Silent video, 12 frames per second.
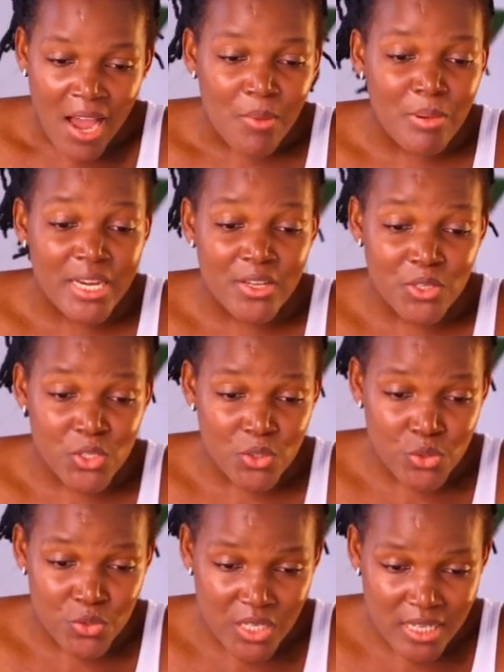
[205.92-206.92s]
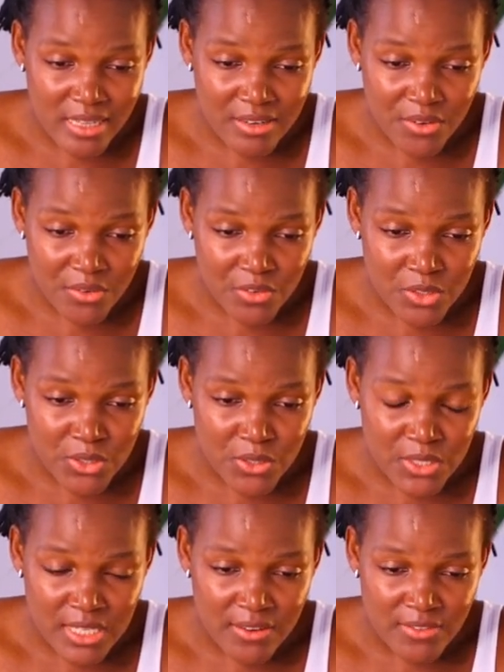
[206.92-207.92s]
but you should read the reviews
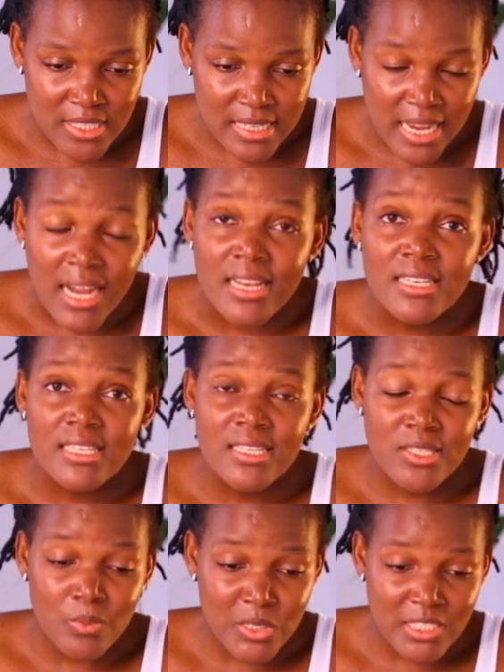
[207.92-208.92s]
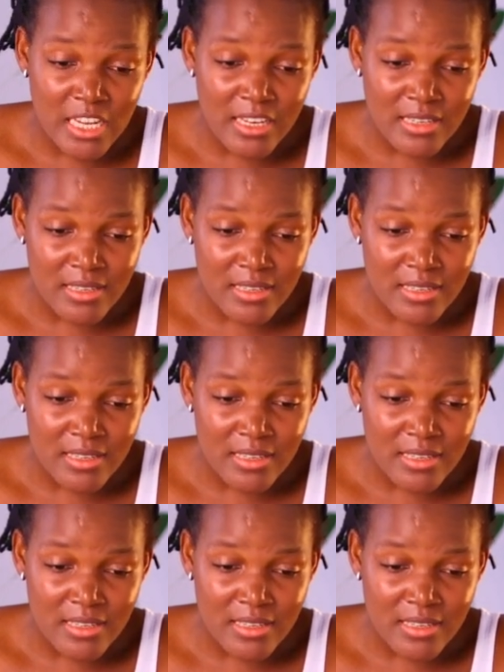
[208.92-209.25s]
yourselves, and it's modern.